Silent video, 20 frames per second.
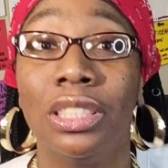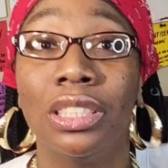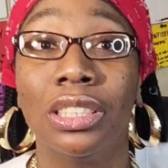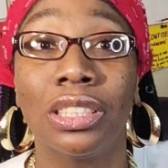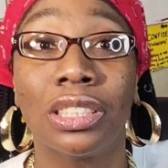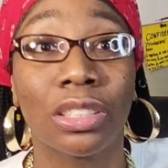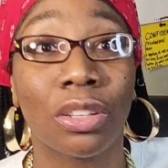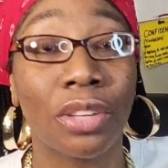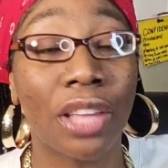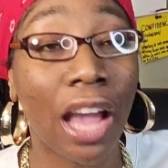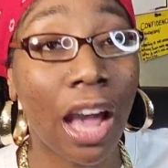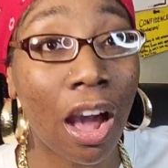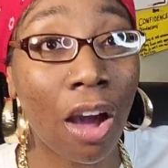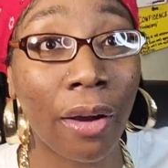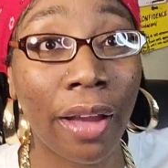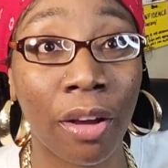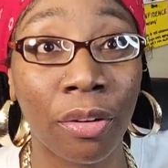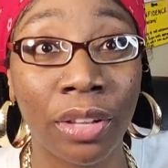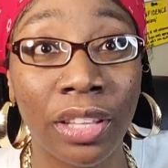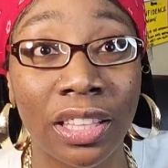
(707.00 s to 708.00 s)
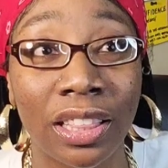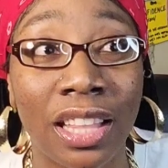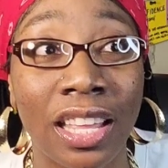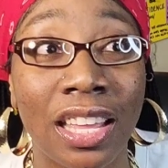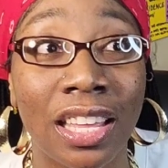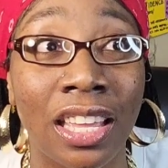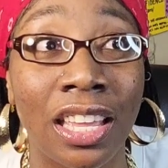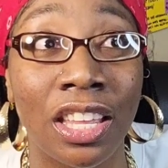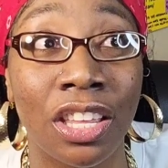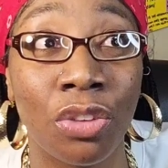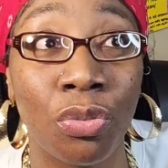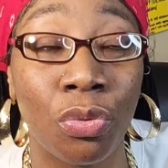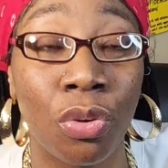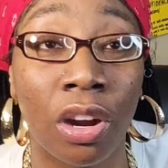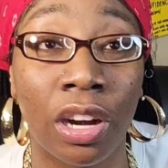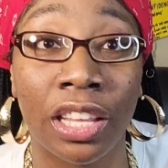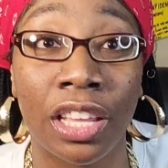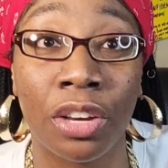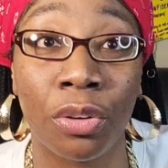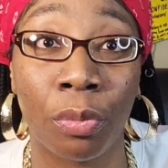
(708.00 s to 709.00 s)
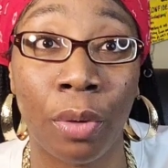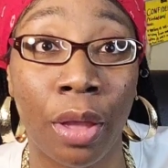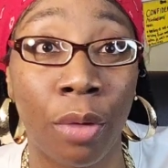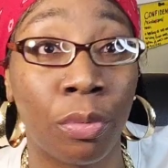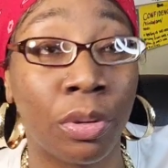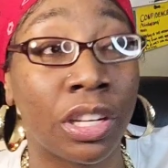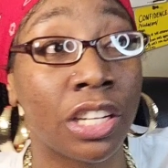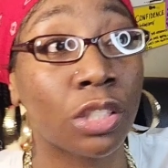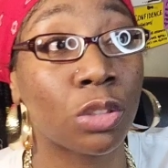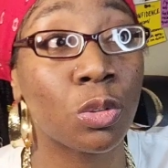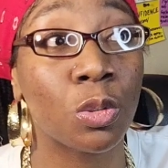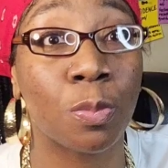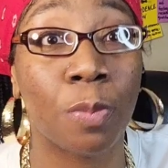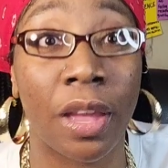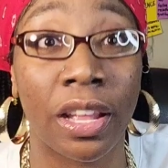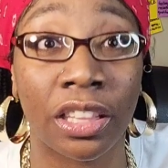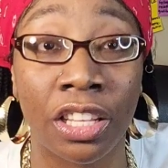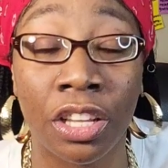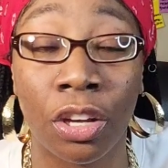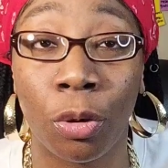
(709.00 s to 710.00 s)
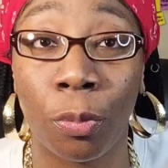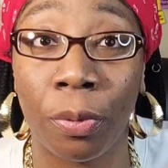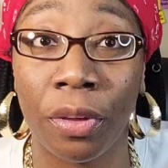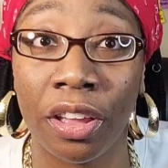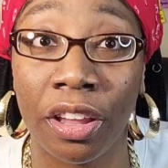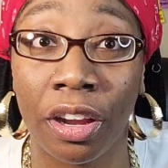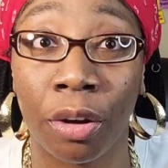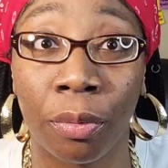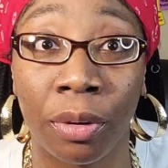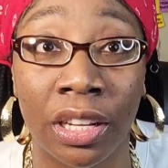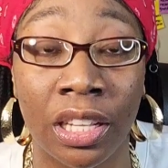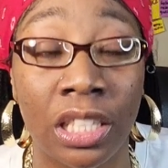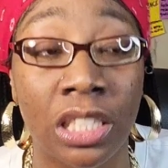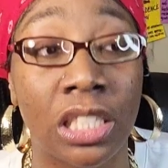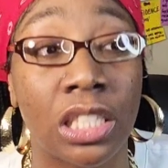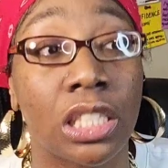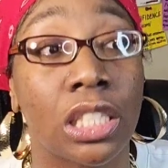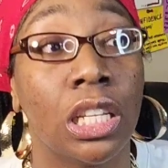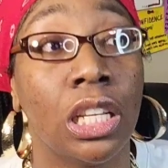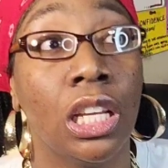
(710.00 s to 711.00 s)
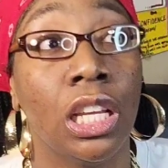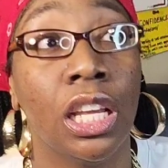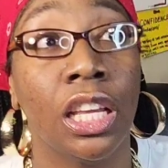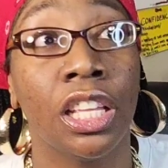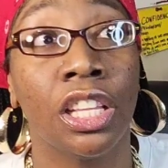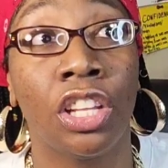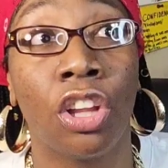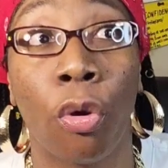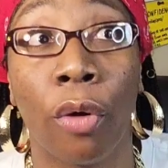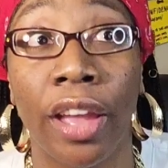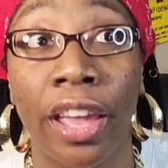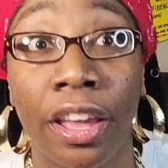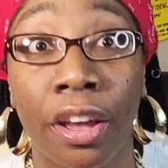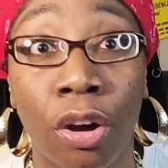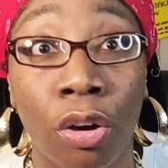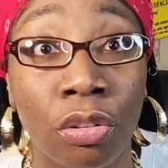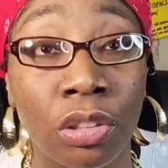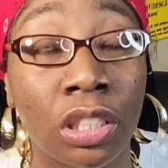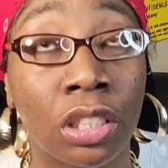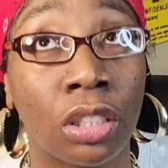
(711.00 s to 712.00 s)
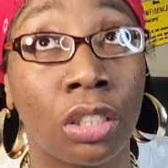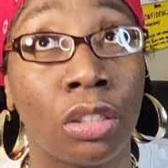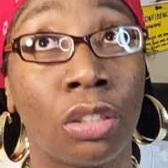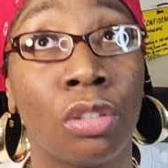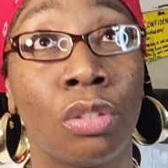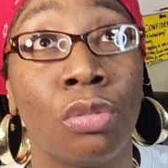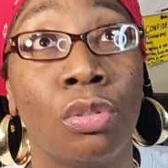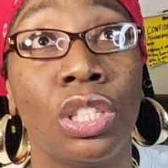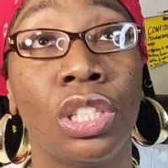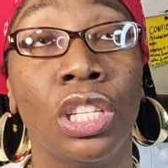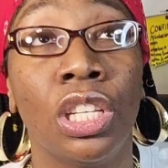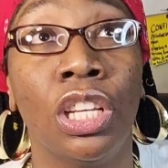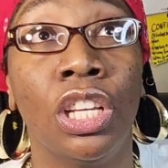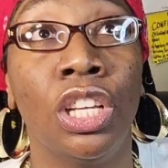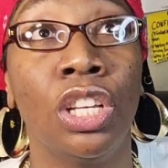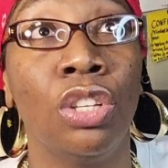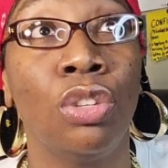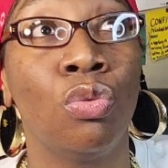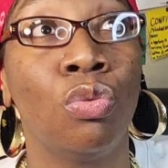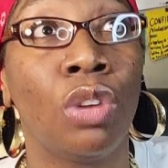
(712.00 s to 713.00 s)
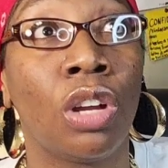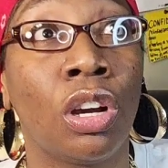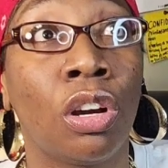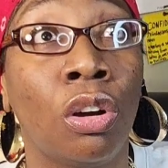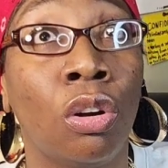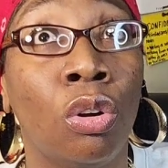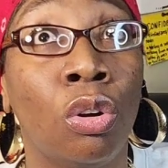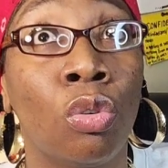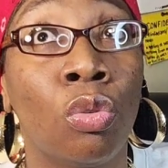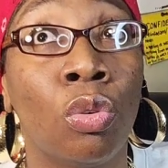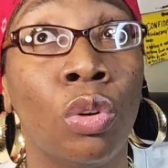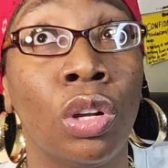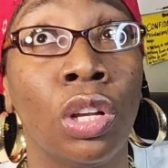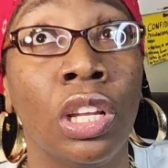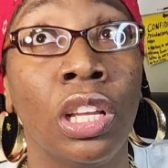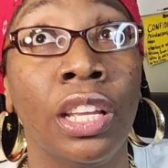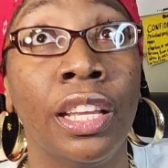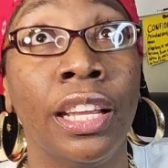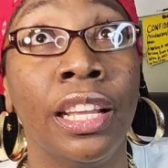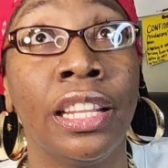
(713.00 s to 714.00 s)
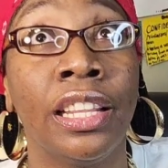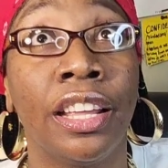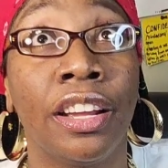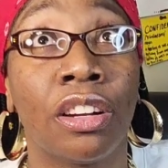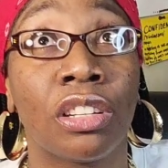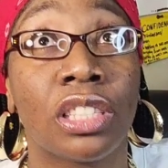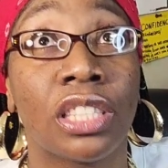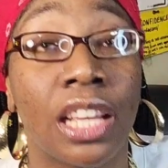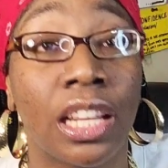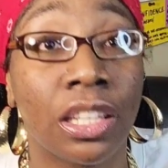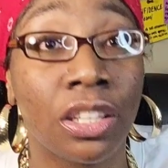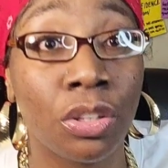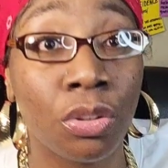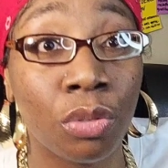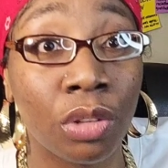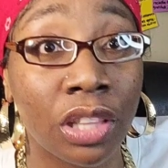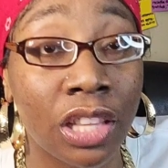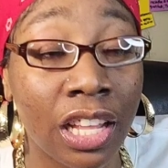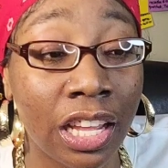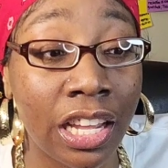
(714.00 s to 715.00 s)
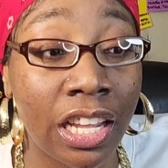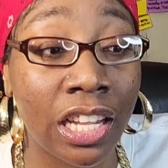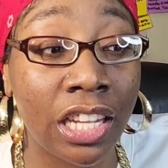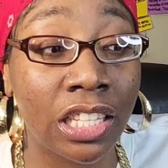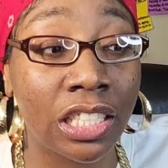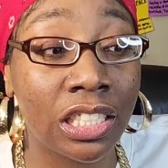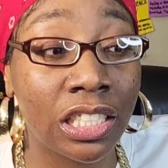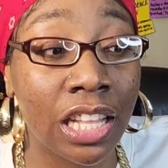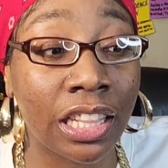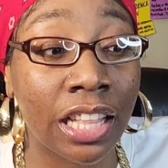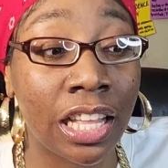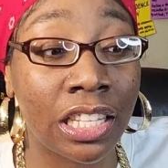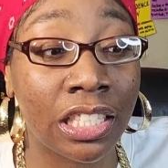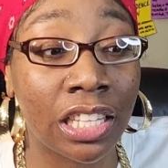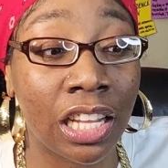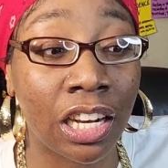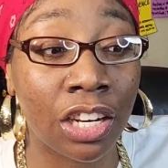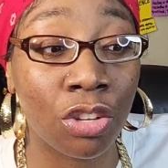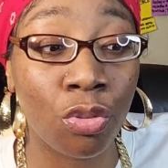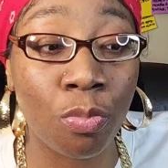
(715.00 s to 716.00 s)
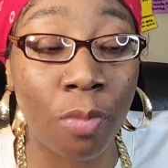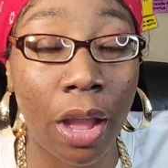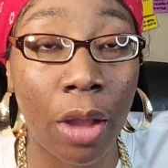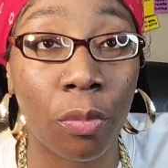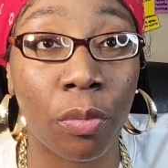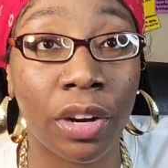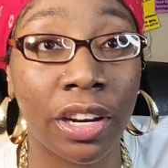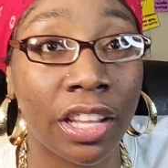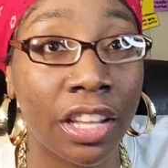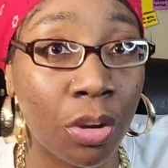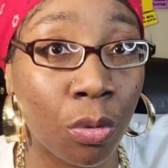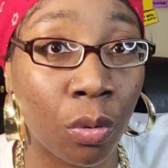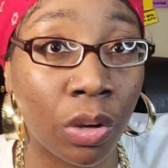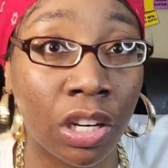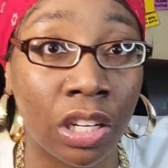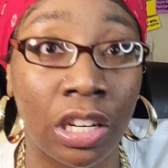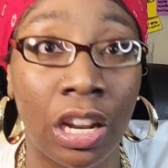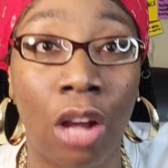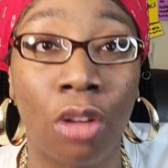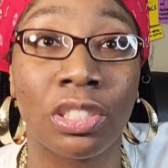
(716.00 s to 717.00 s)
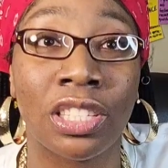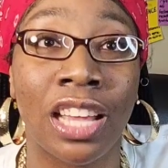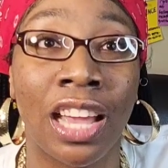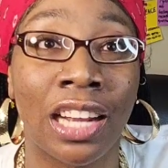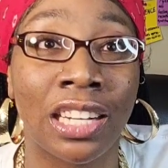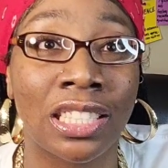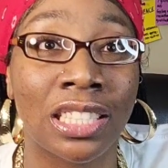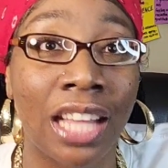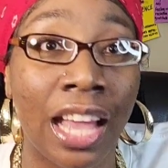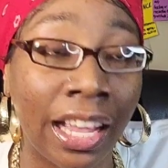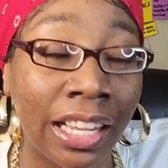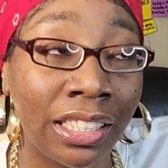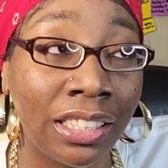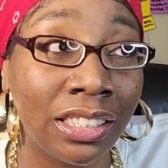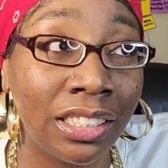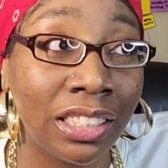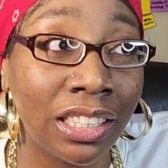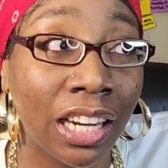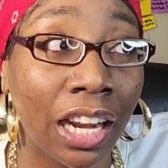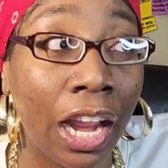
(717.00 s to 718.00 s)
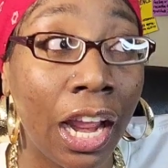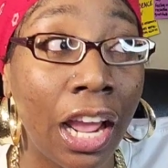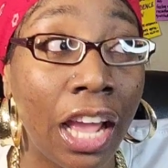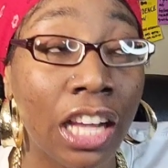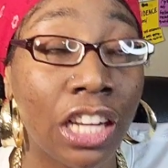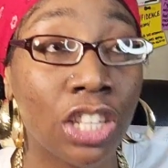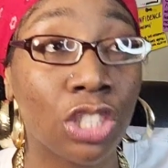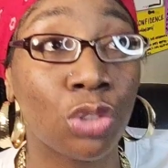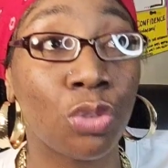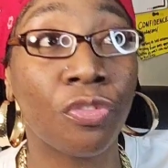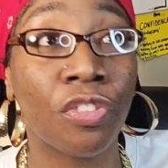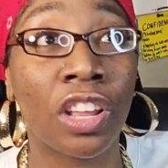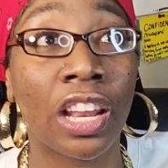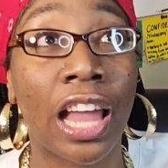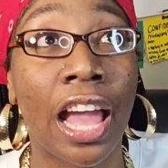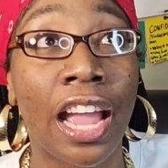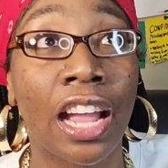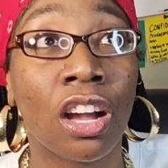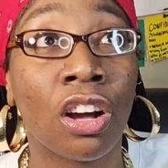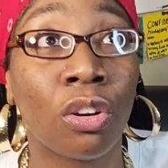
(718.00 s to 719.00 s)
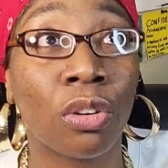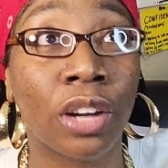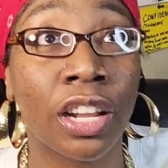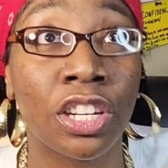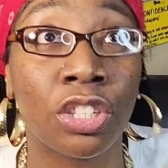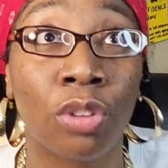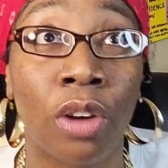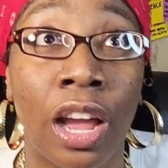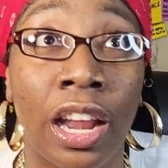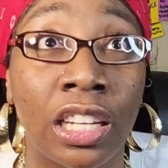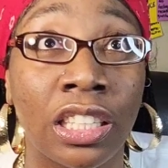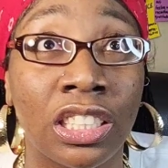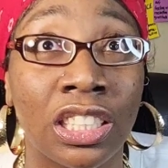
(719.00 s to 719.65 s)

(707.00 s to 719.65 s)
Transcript: So y'all out here thinking you're gonna get away with disrespecting your parents, your elders, you know, they're telling you the things that they tell you. You might want to hear what adults gotta say. Cause you feel like, oh, they trying to